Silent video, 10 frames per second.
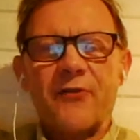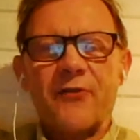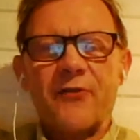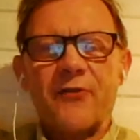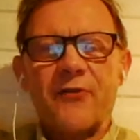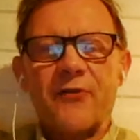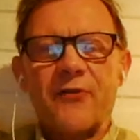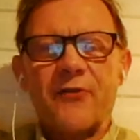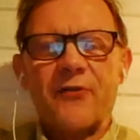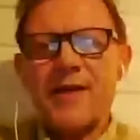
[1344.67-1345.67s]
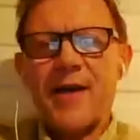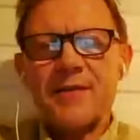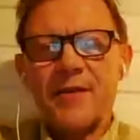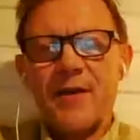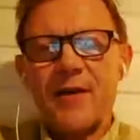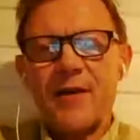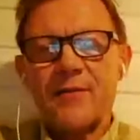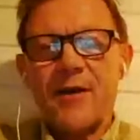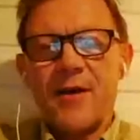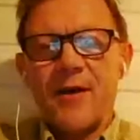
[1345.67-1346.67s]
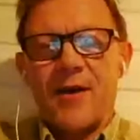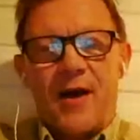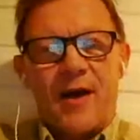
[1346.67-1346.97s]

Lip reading: electricity and things like that, and